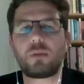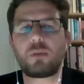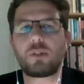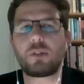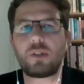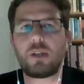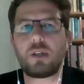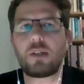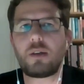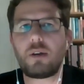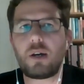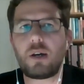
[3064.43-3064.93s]
would
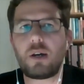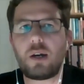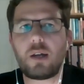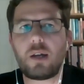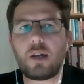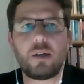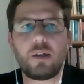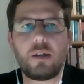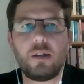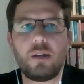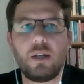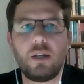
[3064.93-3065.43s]
say there are
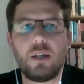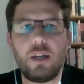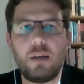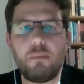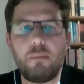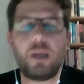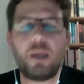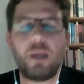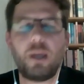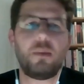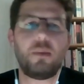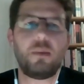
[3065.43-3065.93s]
other
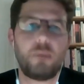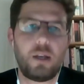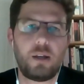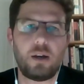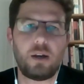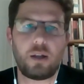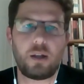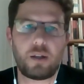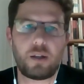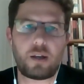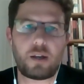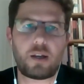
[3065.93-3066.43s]
many many
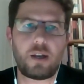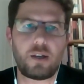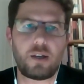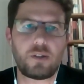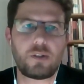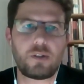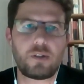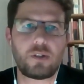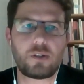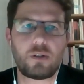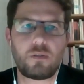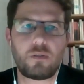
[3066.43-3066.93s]
other
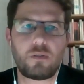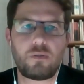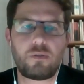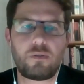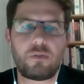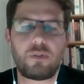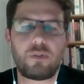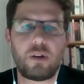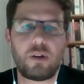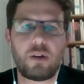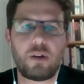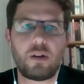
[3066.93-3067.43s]
cases of
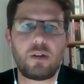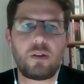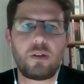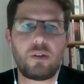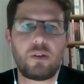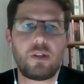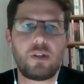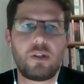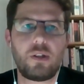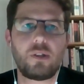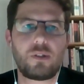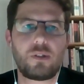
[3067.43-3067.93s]
uh,
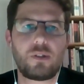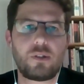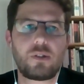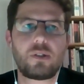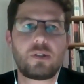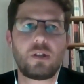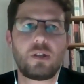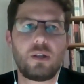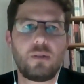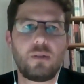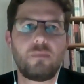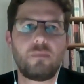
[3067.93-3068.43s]

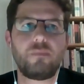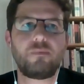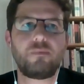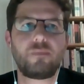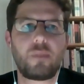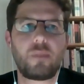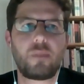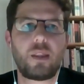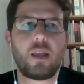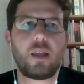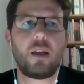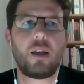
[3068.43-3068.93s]
this um,
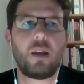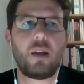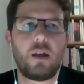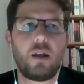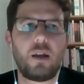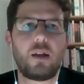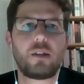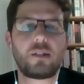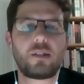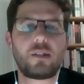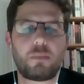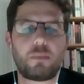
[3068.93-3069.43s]

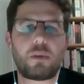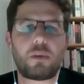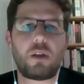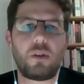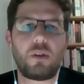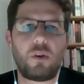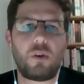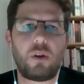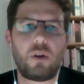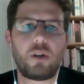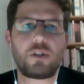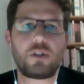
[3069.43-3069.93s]
subtle
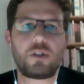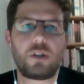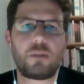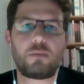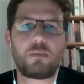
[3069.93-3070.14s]
knowledge